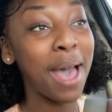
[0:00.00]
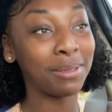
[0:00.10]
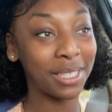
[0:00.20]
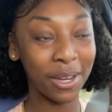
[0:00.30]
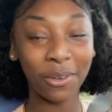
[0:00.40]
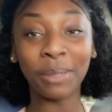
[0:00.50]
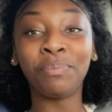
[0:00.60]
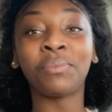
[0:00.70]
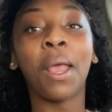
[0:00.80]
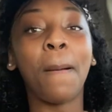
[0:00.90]

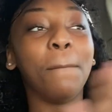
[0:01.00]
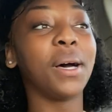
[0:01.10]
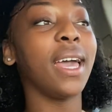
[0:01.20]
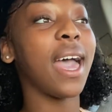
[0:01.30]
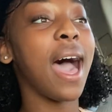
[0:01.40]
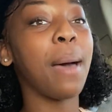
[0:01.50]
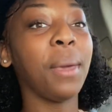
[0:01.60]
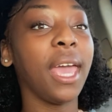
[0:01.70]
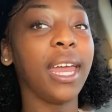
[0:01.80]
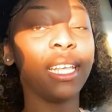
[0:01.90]
stuttering, but I'm
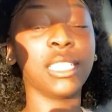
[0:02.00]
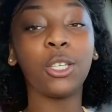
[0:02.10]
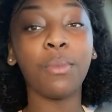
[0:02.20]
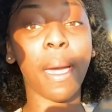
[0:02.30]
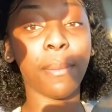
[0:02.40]
heading to my